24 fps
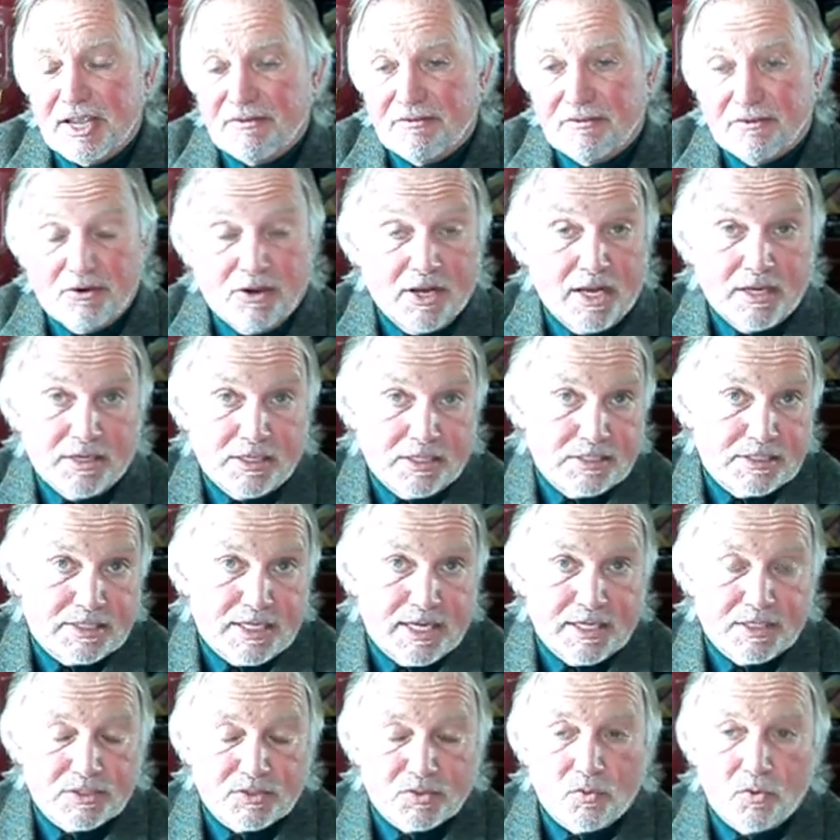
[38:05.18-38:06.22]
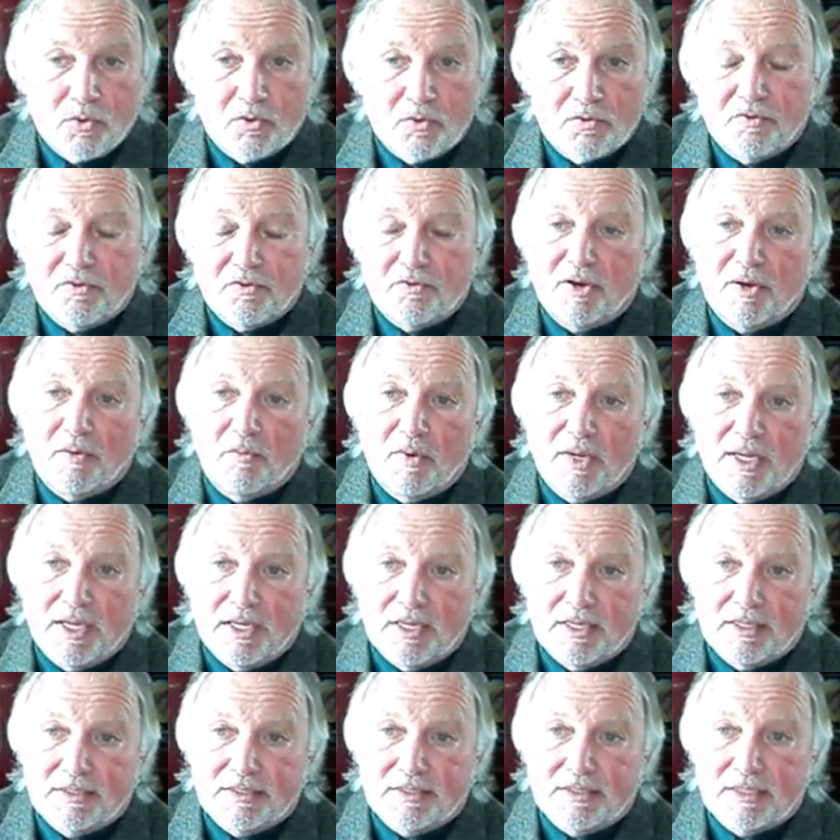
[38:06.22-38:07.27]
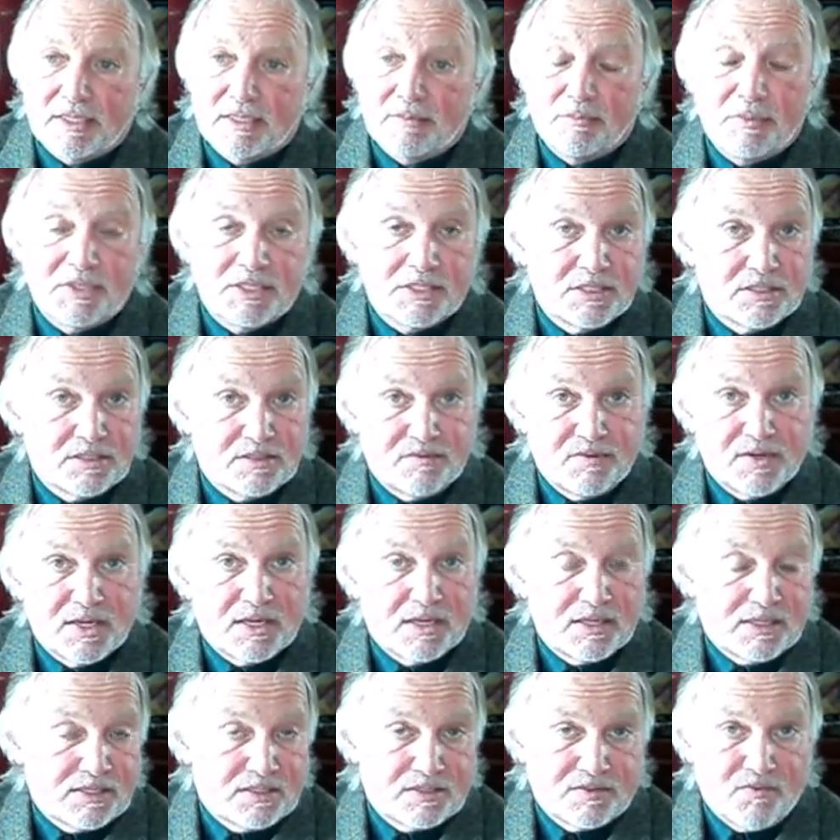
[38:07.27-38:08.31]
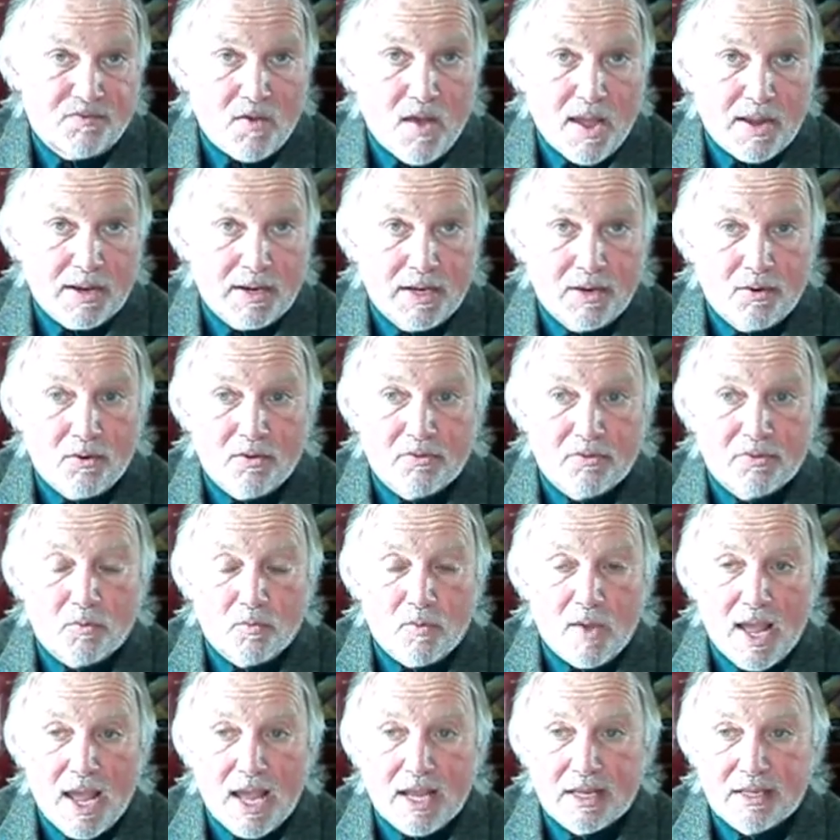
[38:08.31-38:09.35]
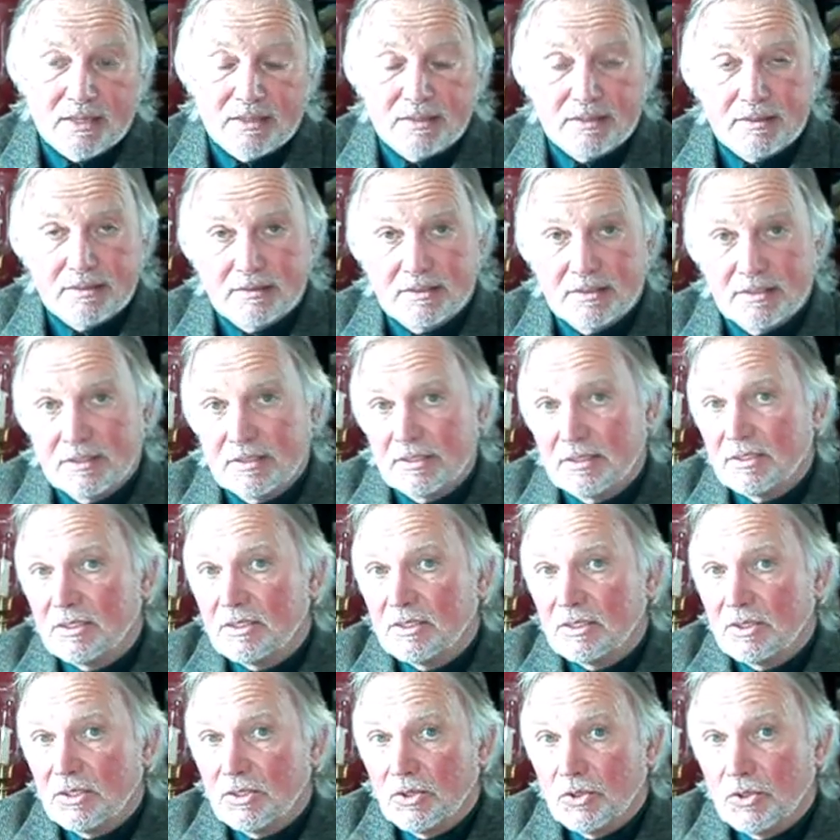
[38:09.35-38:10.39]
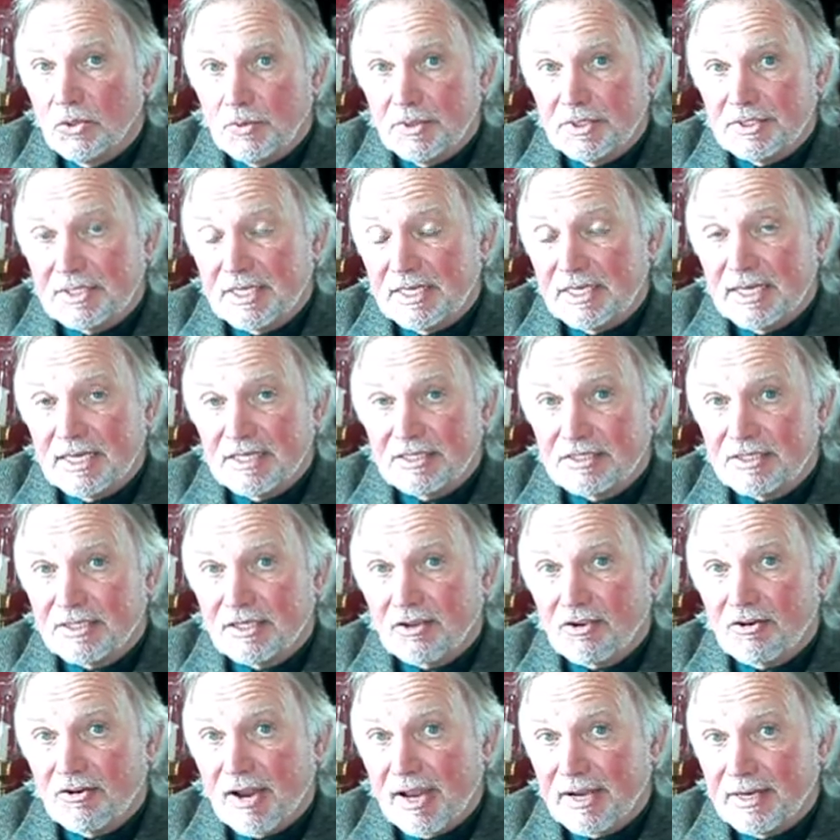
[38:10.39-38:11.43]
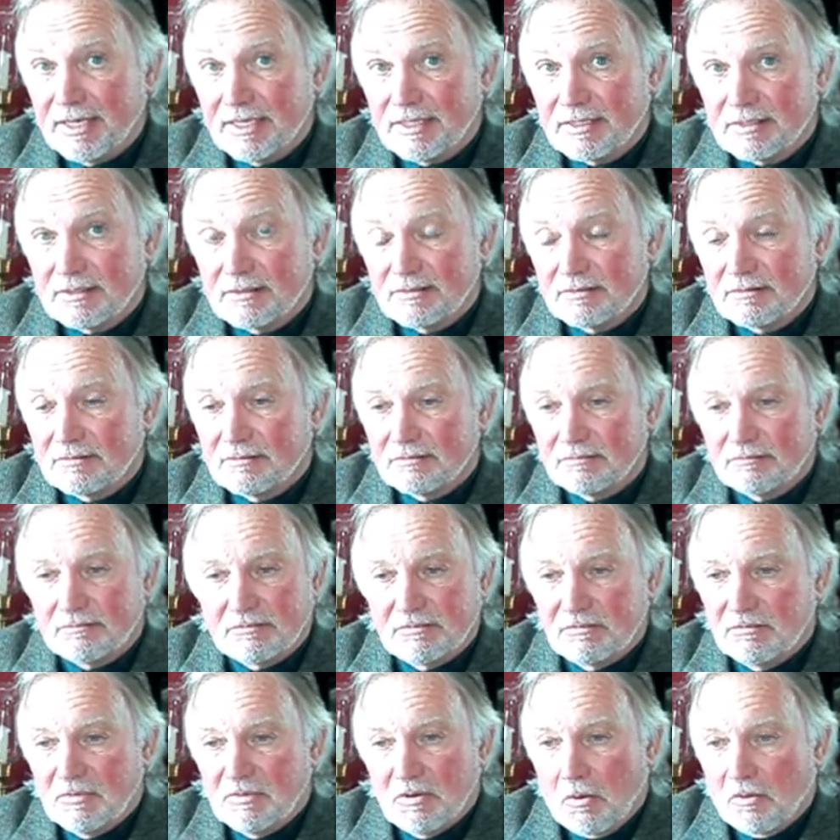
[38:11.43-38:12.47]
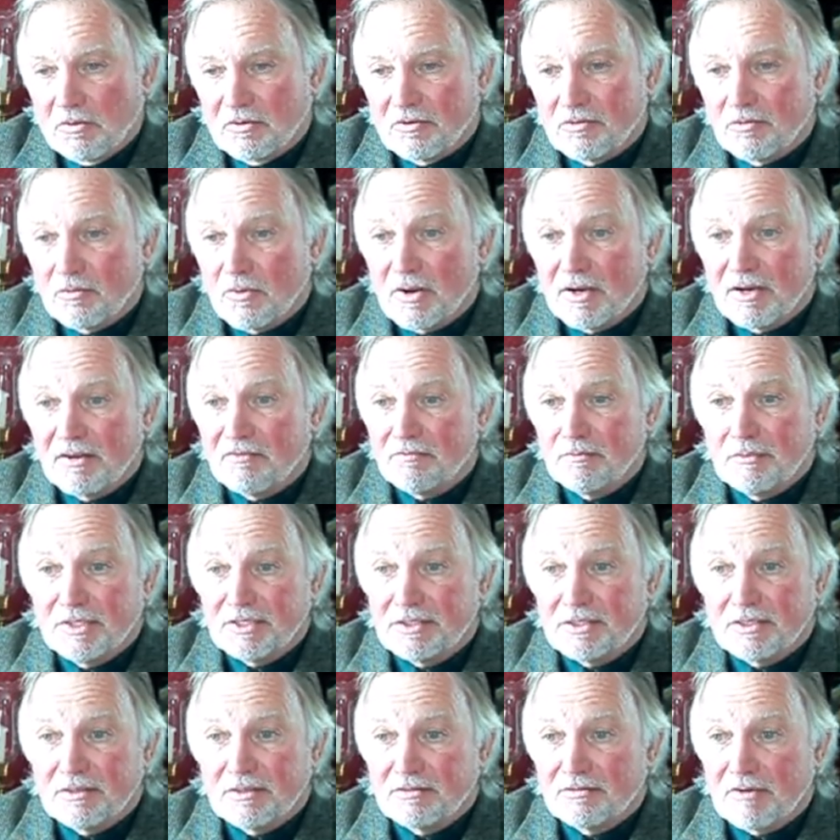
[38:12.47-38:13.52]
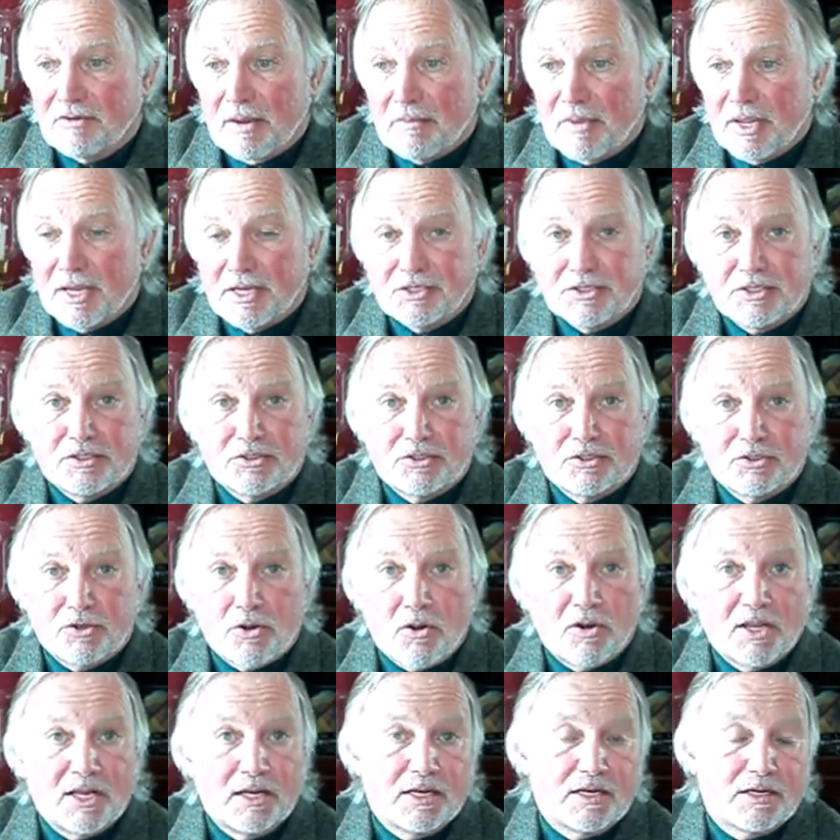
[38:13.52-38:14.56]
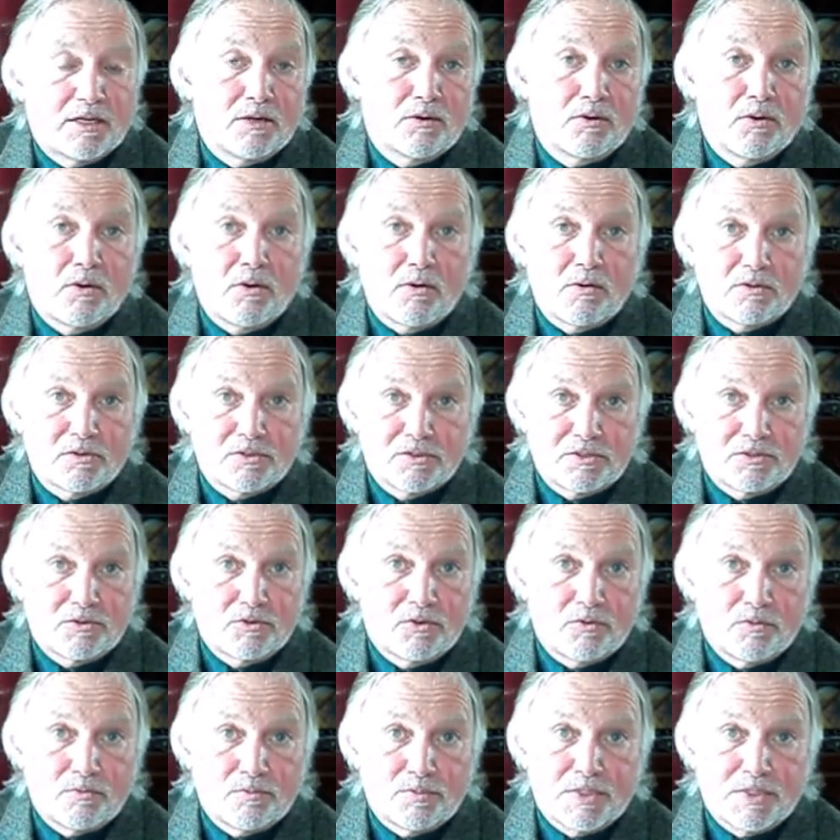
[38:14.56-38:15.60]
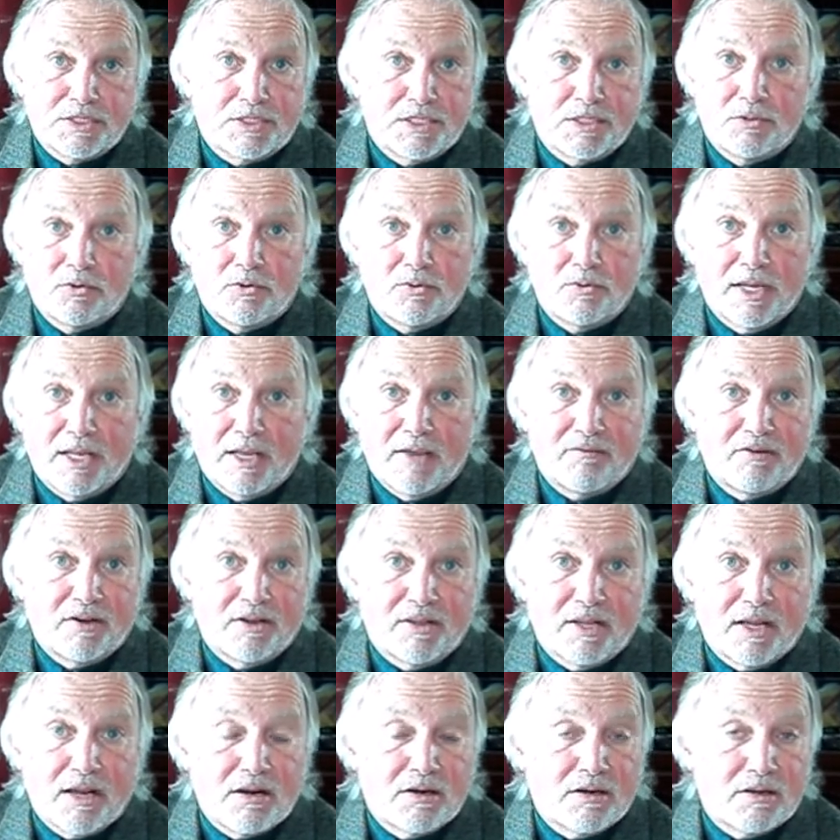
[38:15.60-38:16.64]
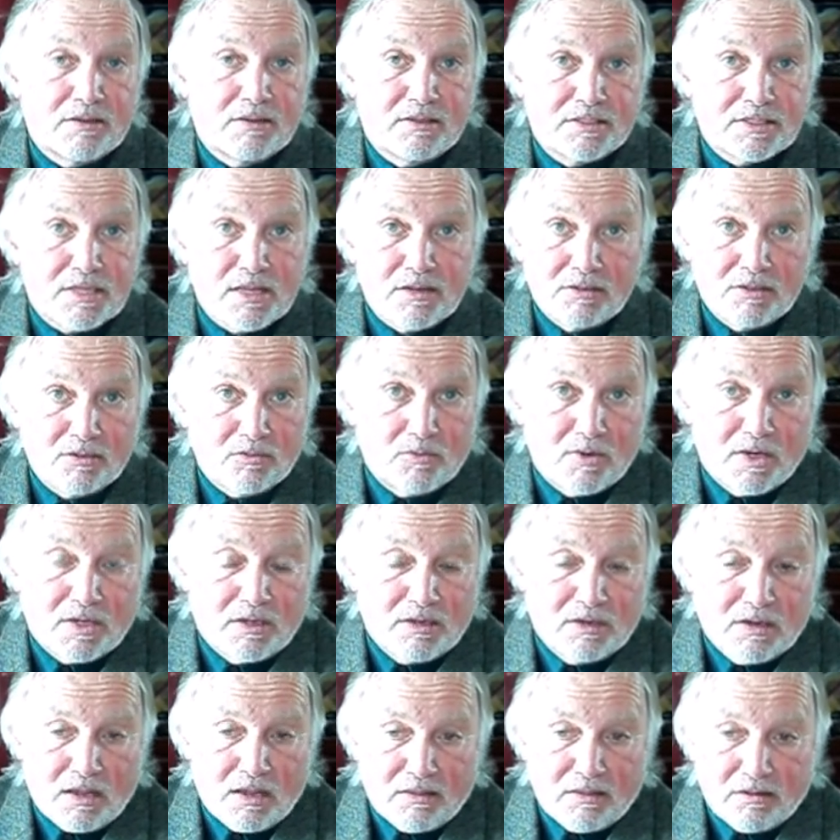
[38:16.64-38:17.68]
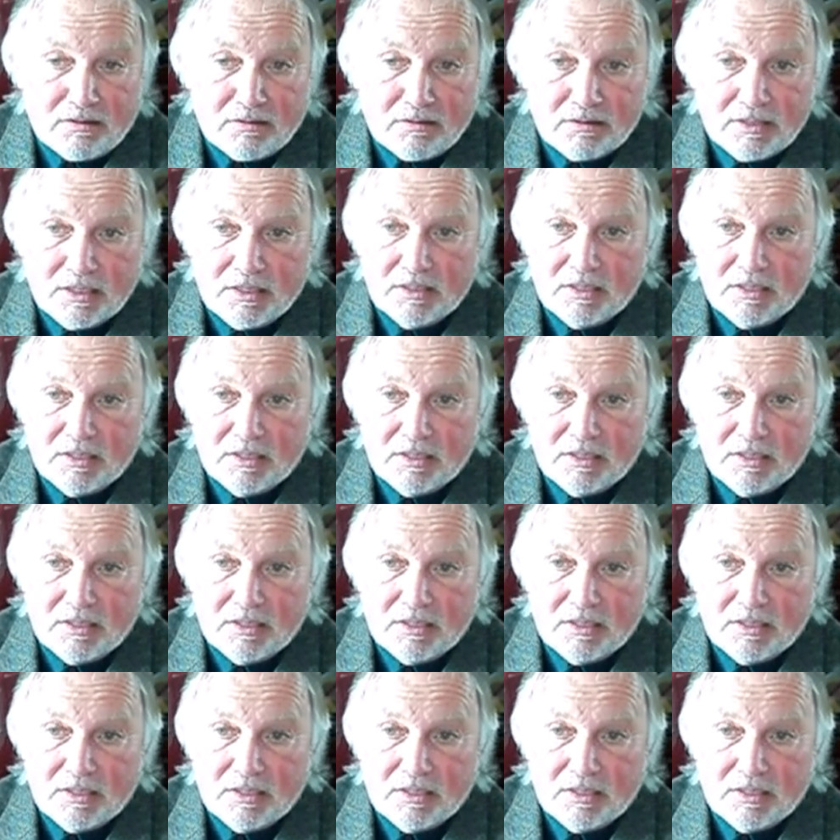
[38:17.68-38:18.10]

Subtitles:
Geoffrey, and it takes all of 3 weeks, that Mrs. Vickett is finally on the wagon, who is it gets the credit? One of Mr. Ramesh's jolly little gods, too busy doing everything under the sun to one another.